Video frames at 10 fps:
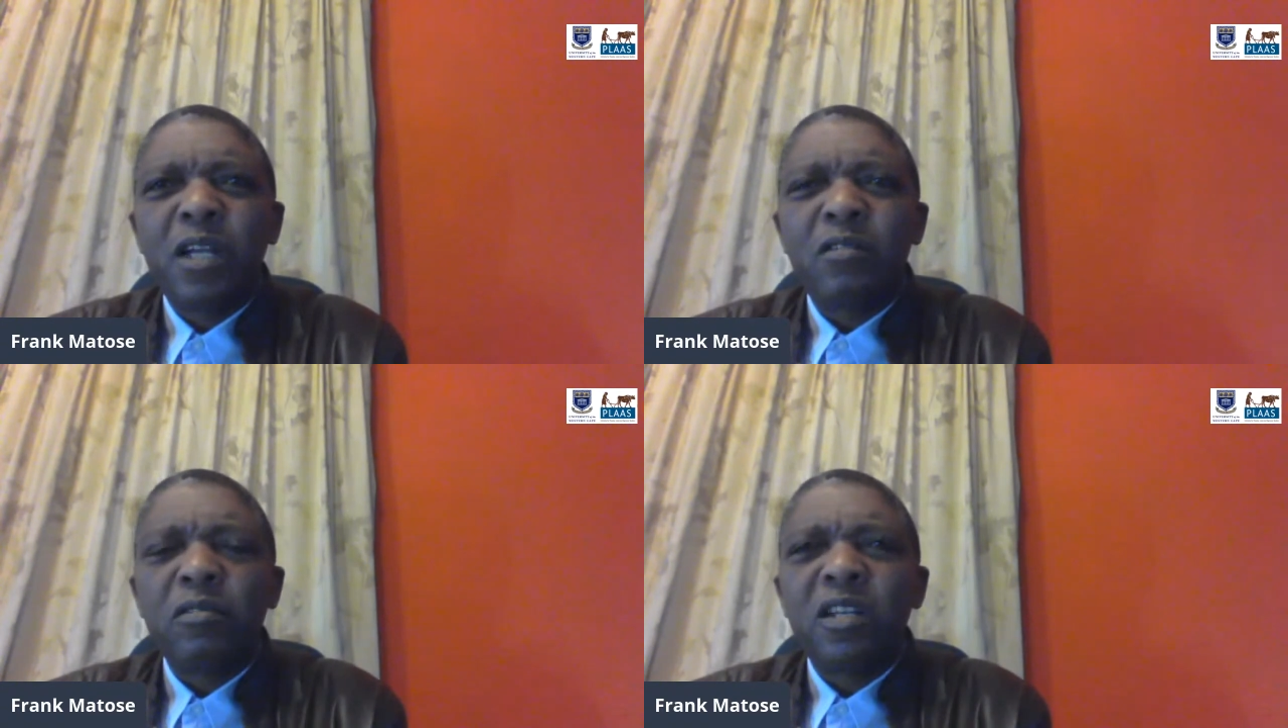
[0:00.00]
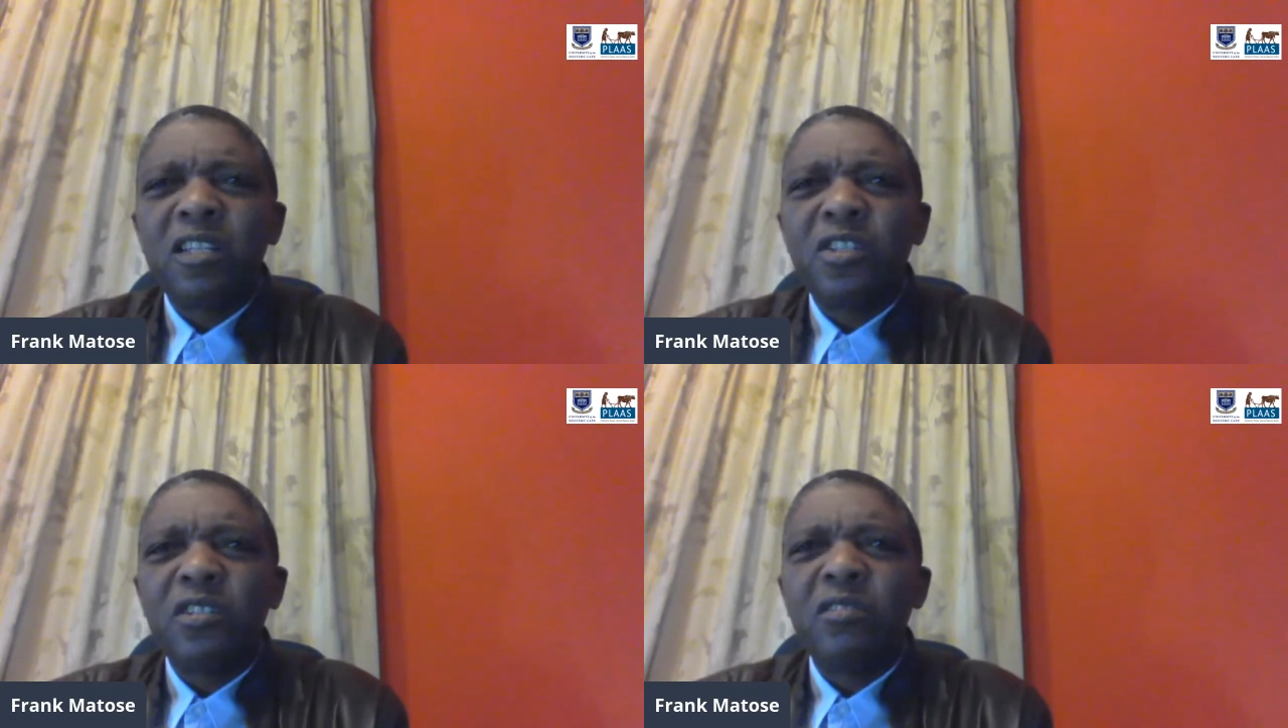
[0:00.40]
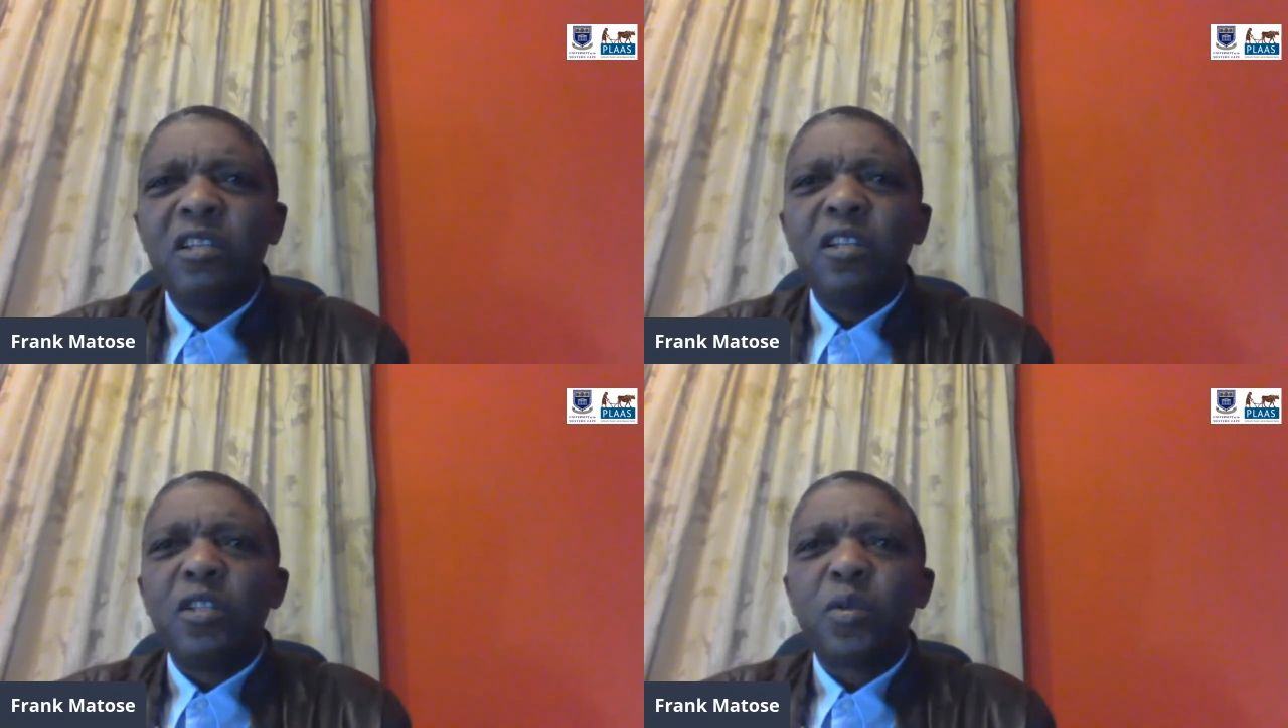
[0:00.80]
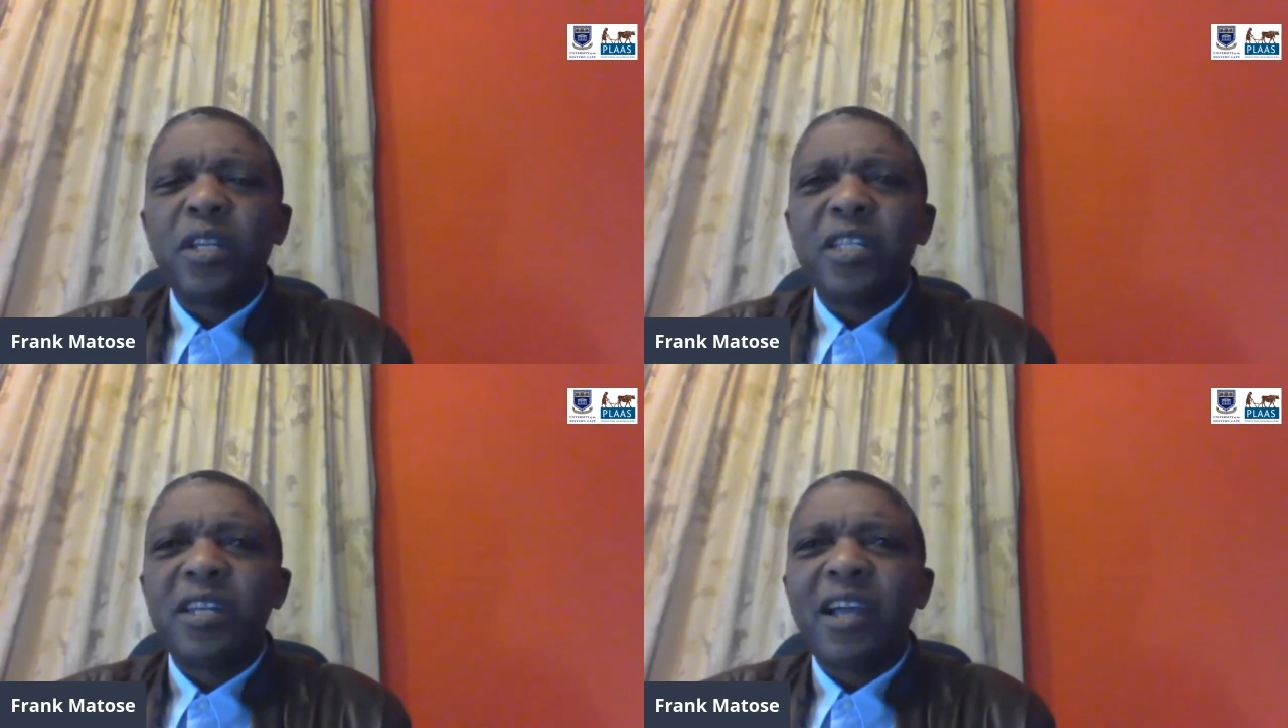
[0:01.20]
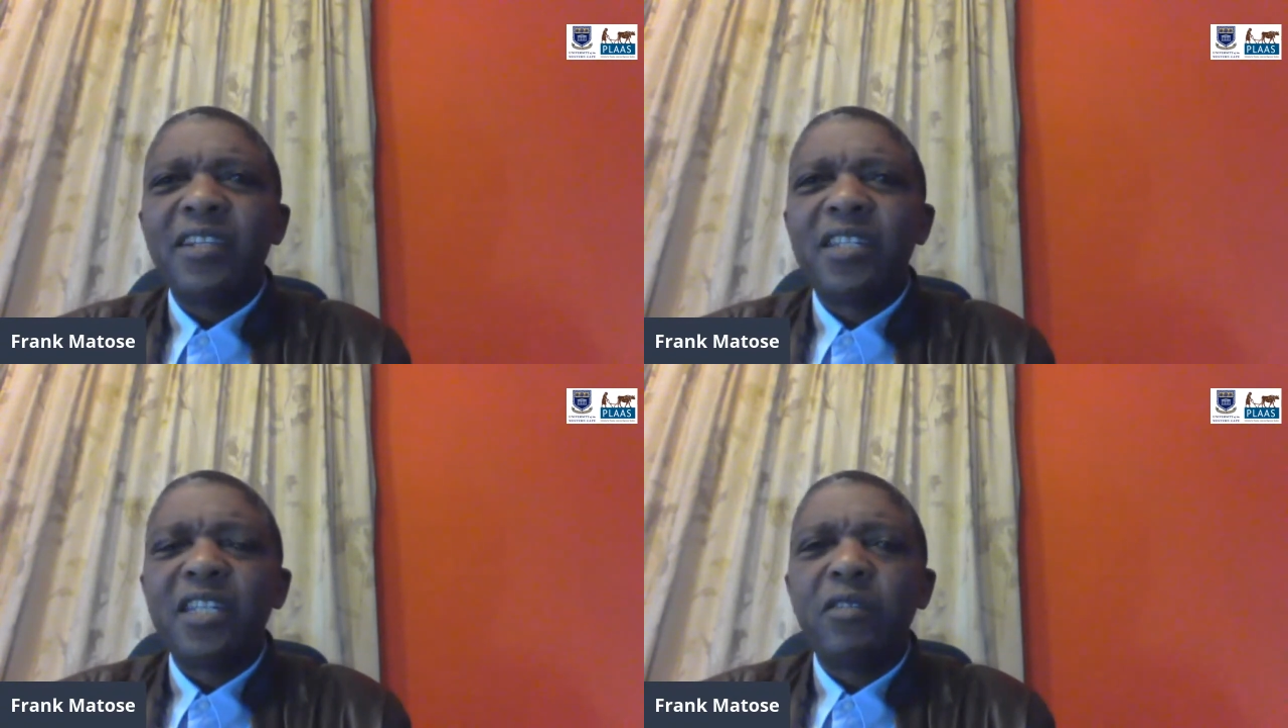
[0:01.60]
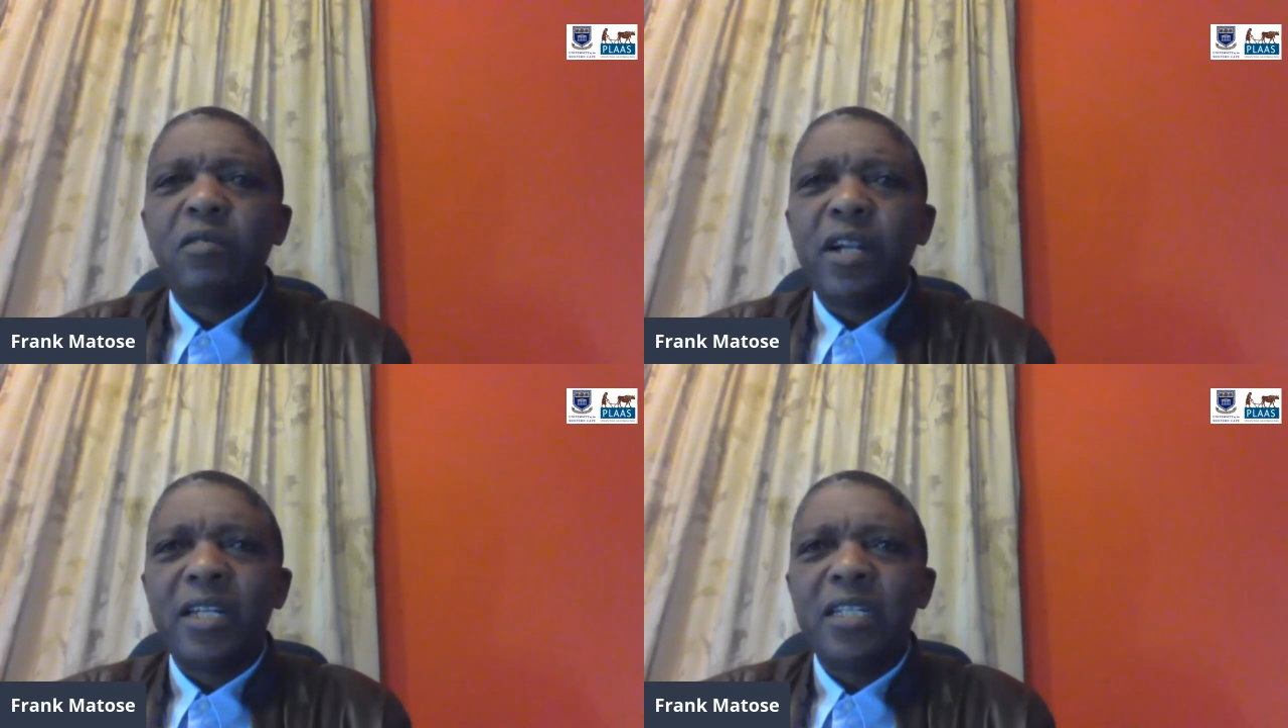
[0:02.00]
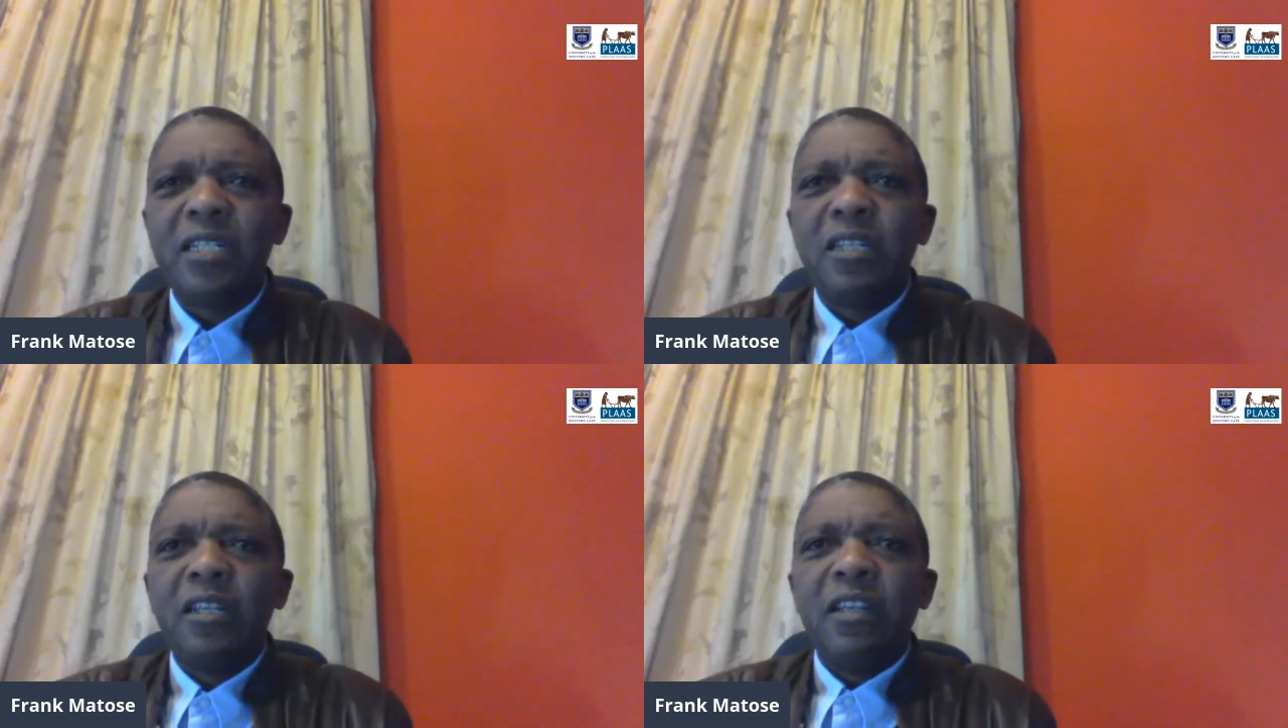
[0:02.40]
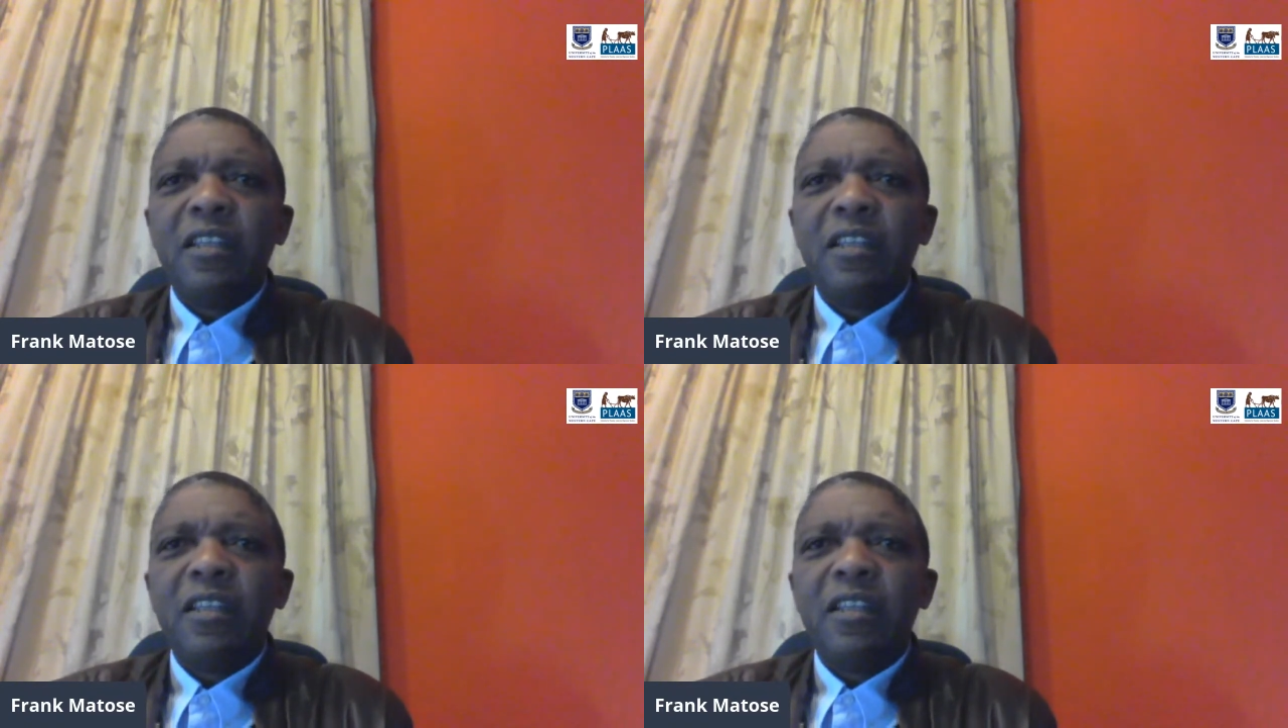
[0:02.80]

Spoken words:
by Routledge in 2019 already,